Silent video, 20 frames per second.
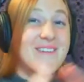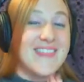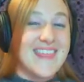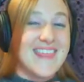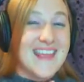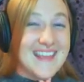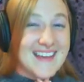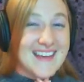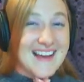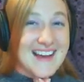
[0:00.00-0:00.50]
But
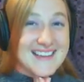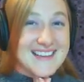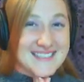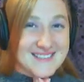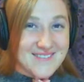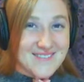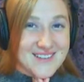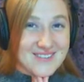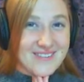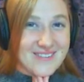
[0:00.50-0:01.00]
thank you guys
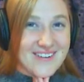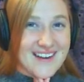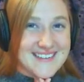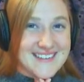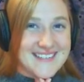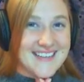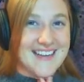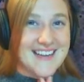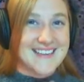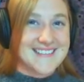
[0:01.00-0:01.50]
so much for
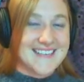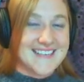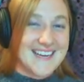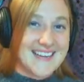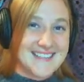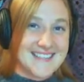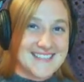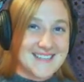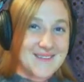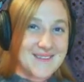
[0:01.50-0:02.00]
watching. I'll see you
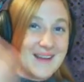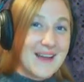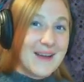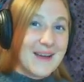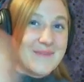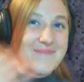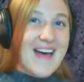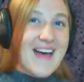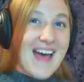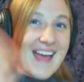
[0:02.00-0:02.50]
again soon.
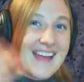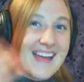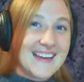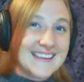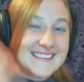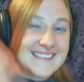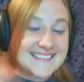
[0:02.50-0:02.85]
Bye!